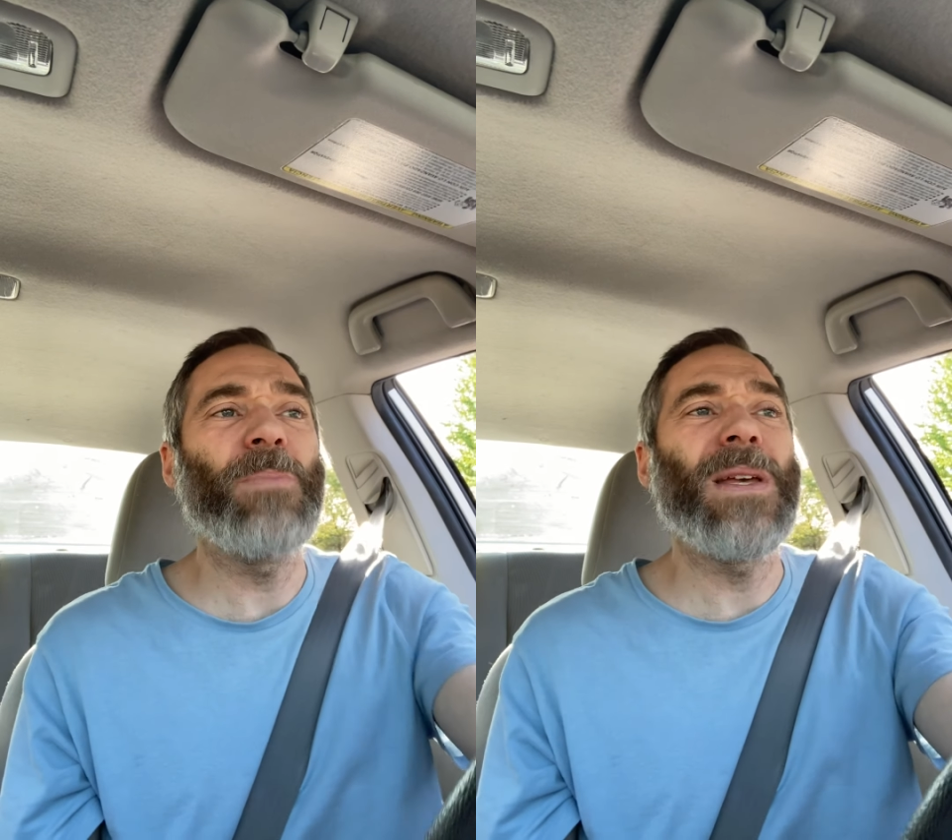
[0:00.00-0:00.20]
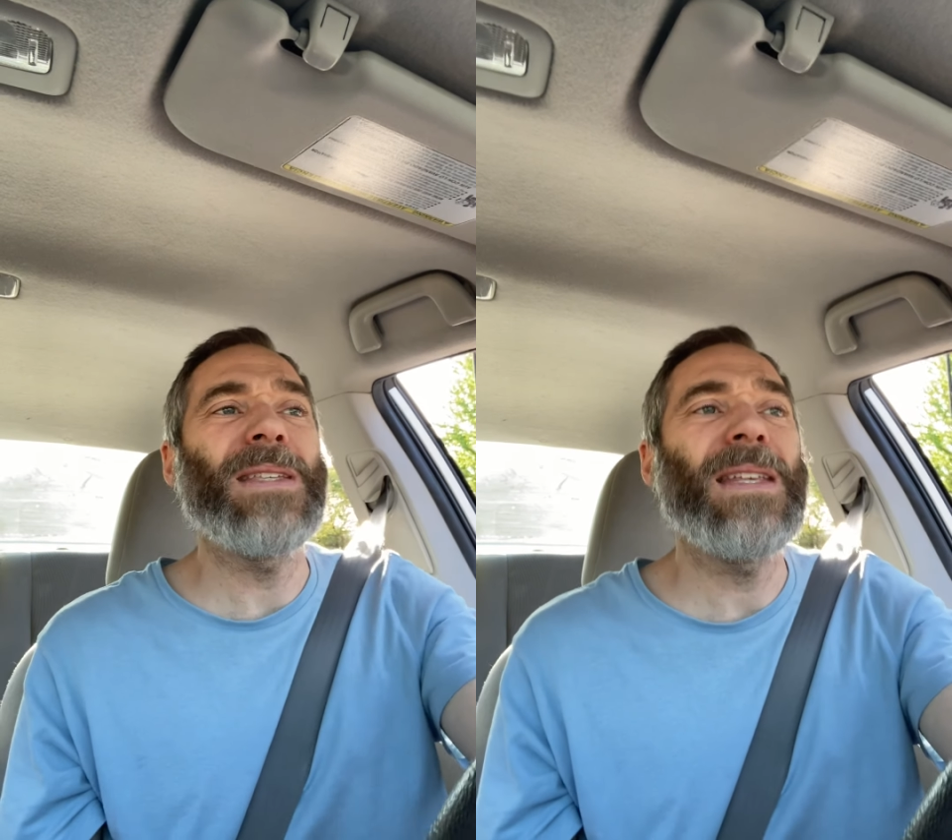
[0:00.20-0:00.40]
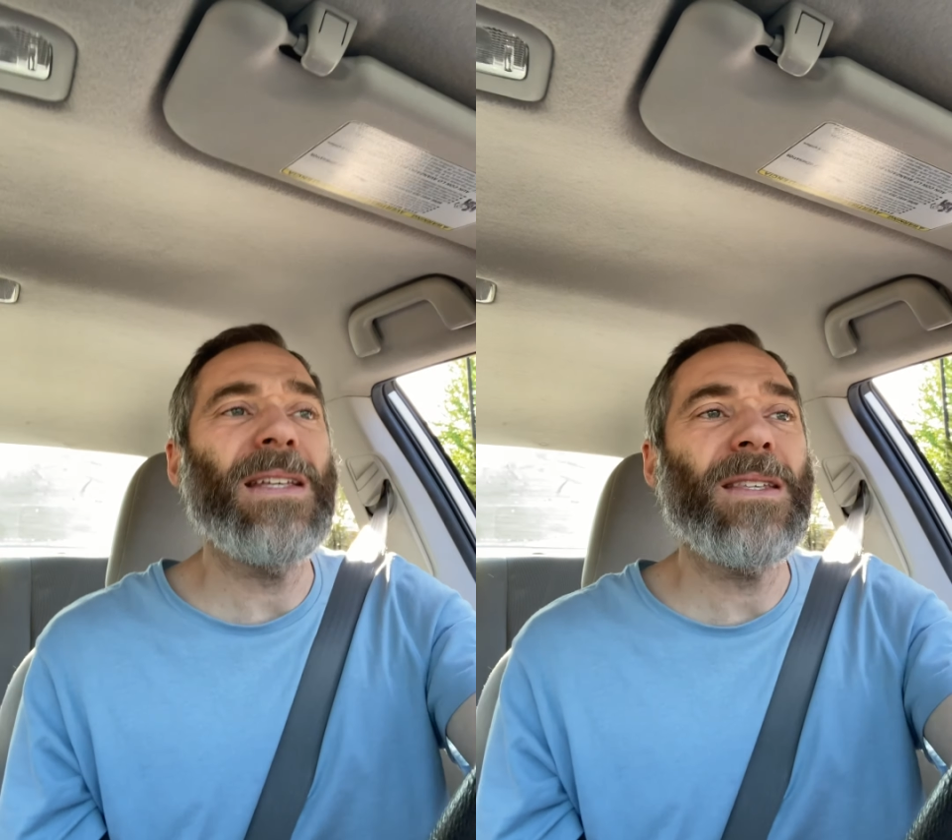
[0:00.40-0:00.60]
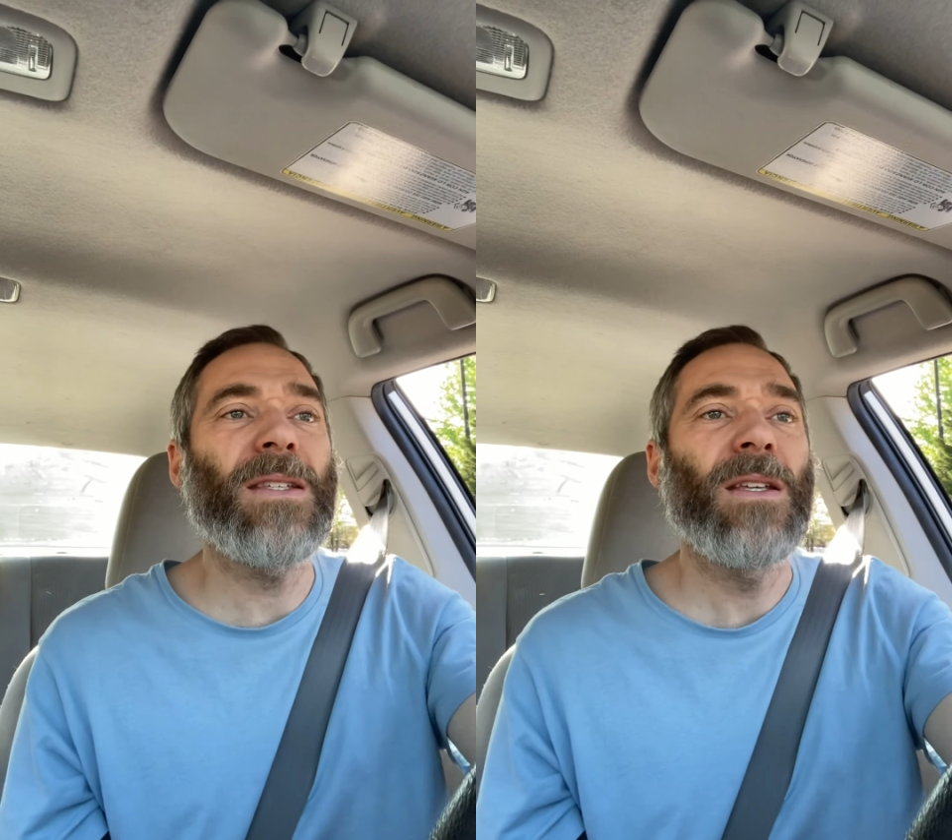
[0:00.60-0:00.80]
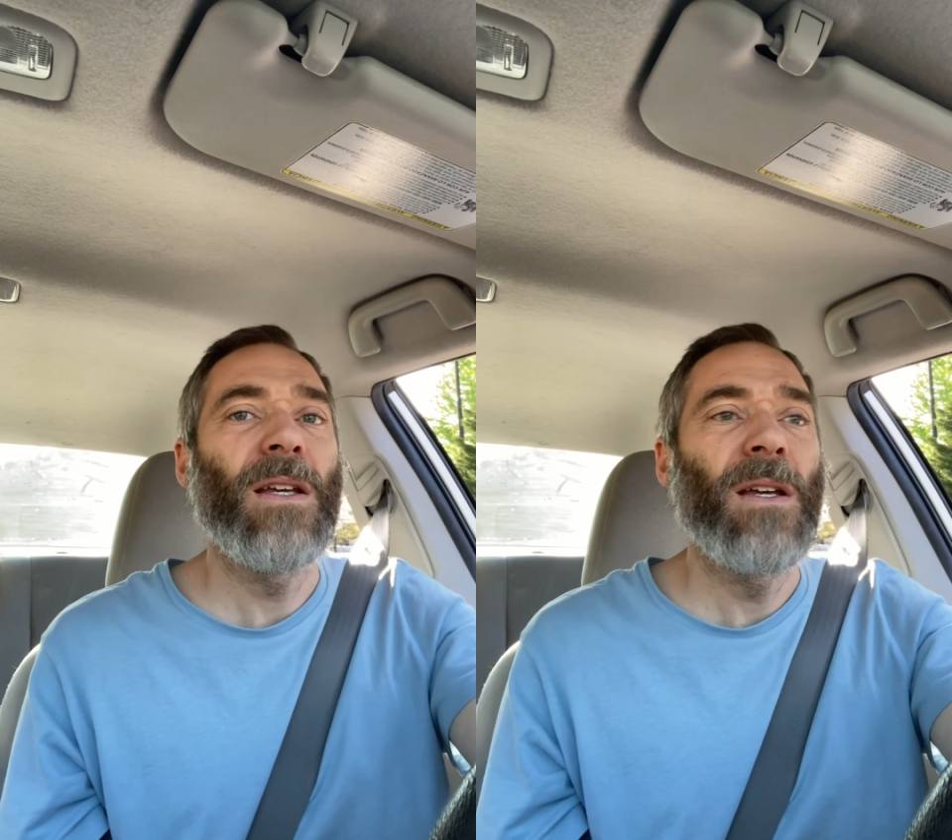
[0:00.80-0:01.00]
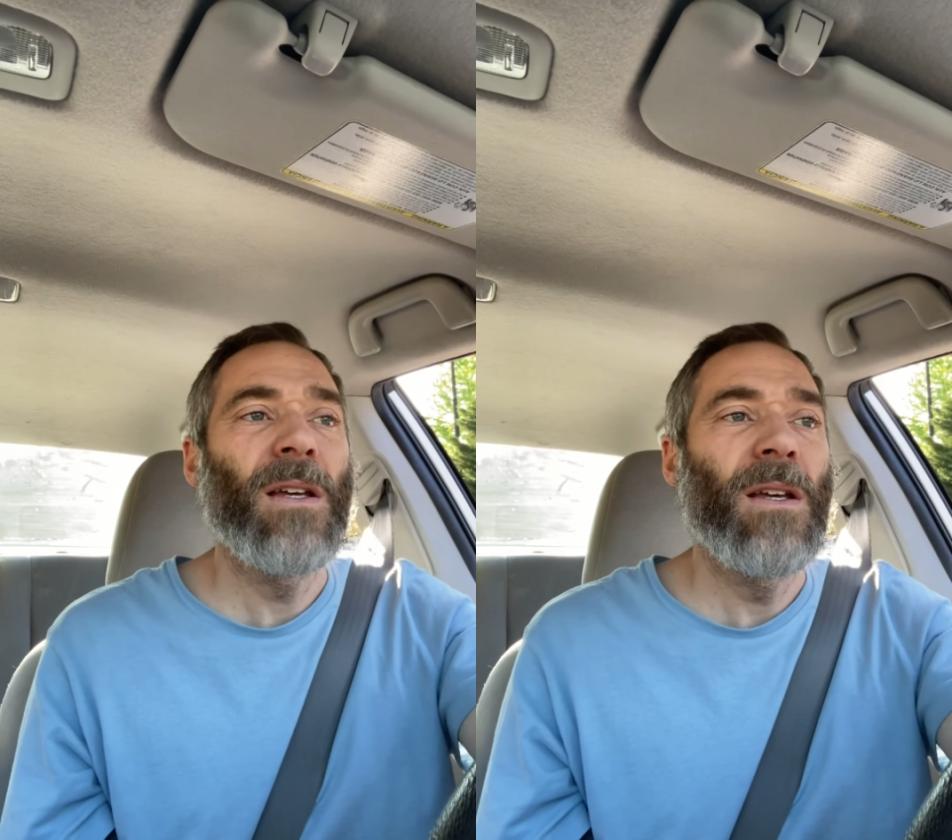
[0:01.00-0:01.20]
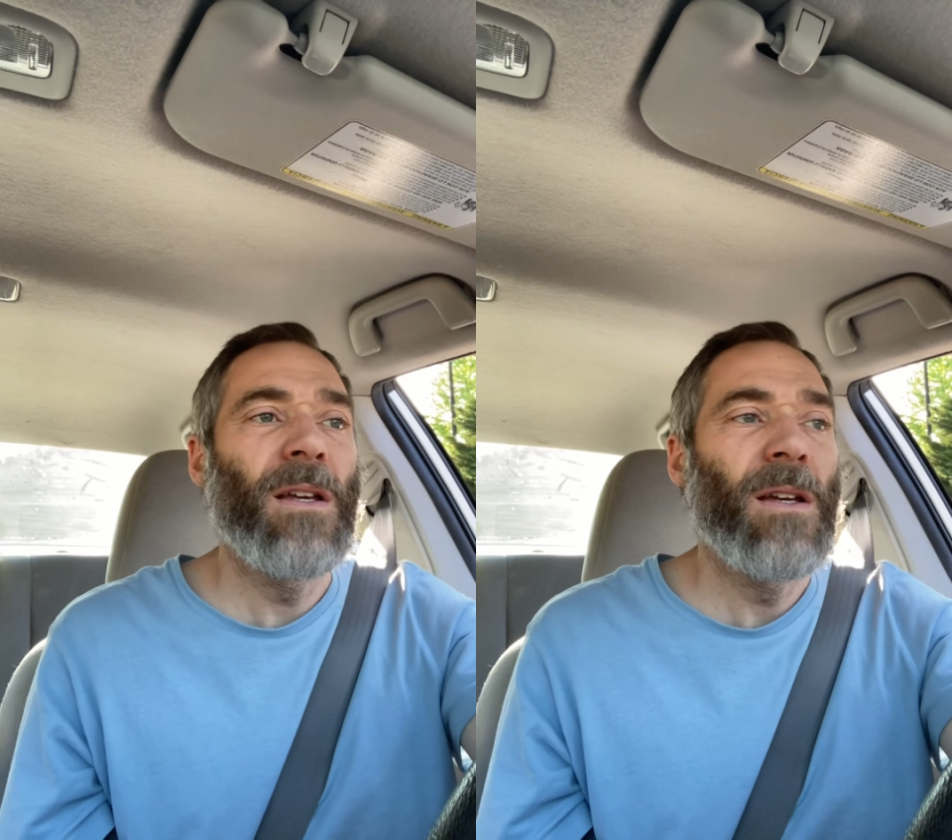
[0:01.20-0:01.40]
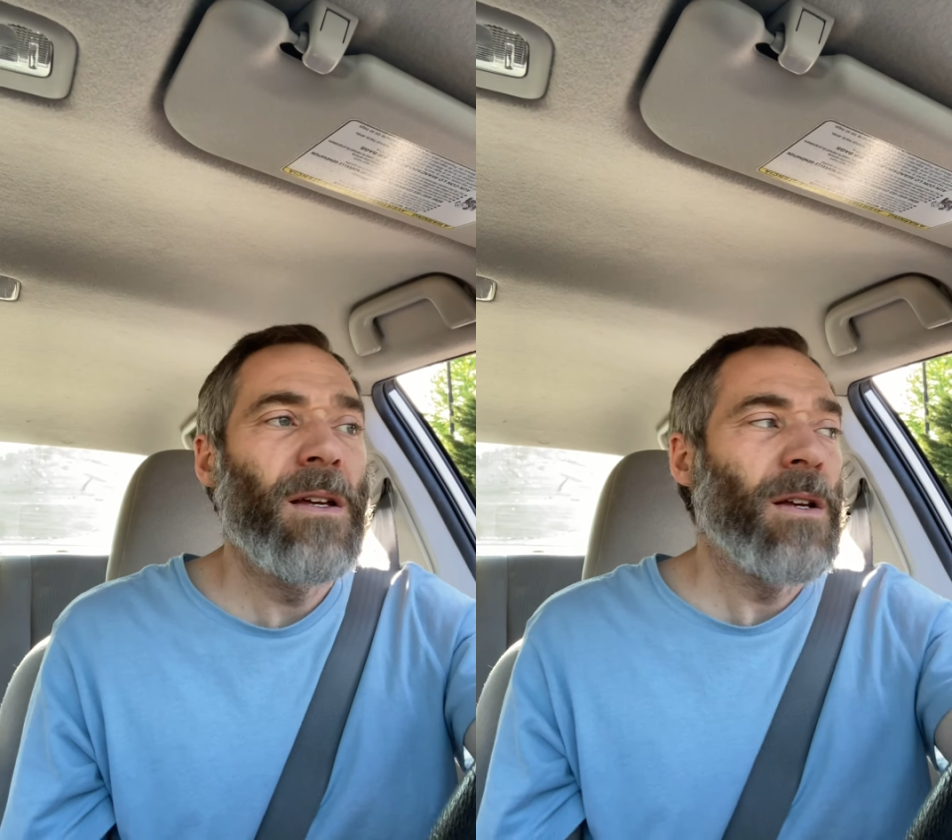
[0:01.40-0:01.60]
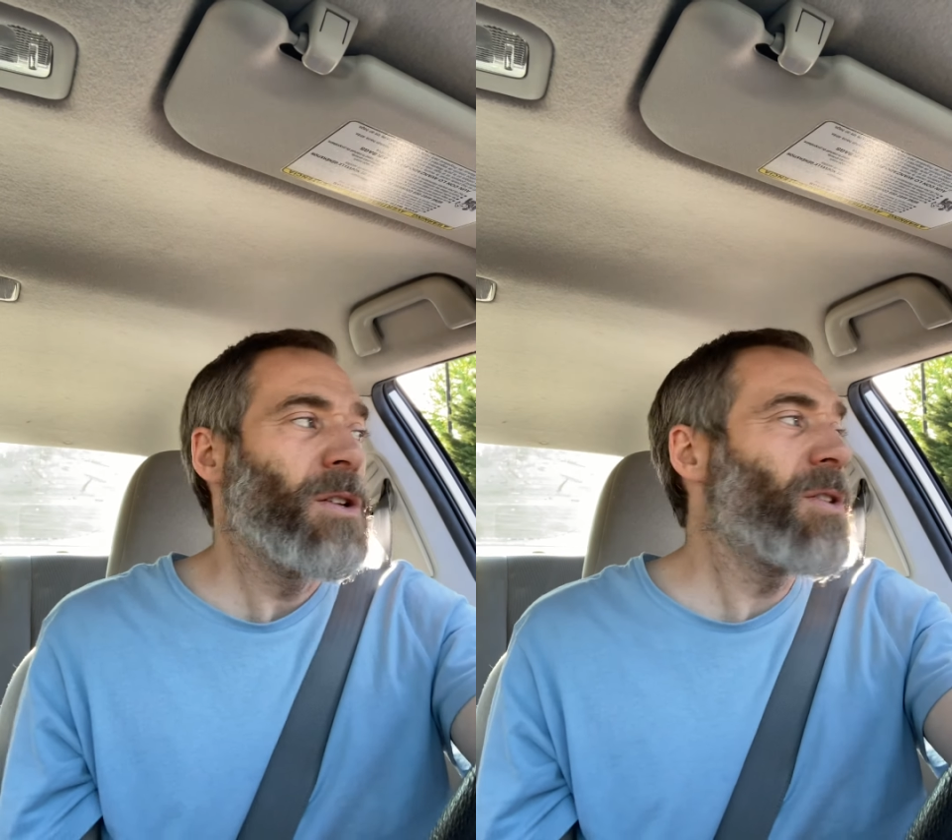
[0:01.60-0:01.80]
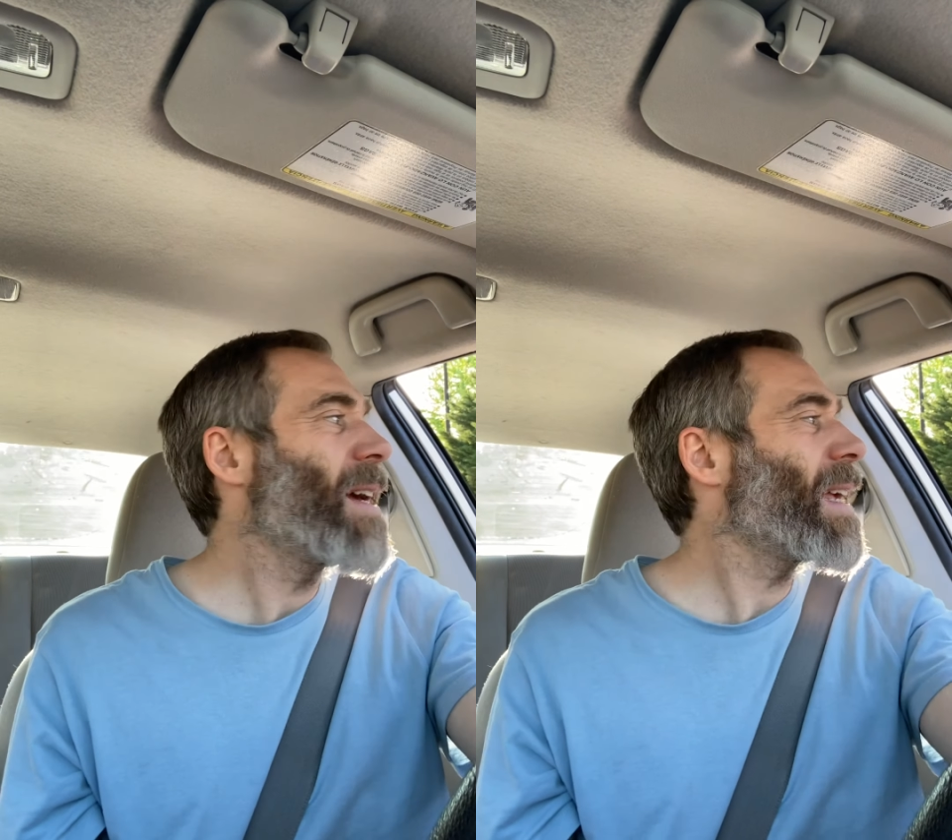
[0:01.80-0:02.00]
business,
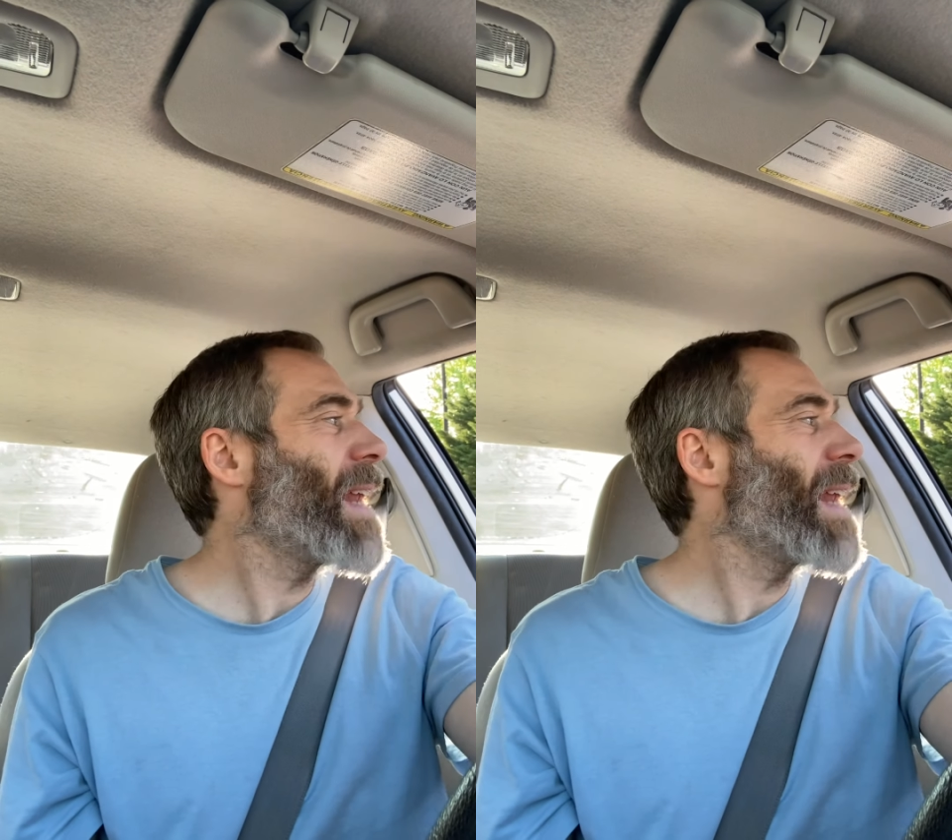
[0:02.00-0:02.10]
you're not going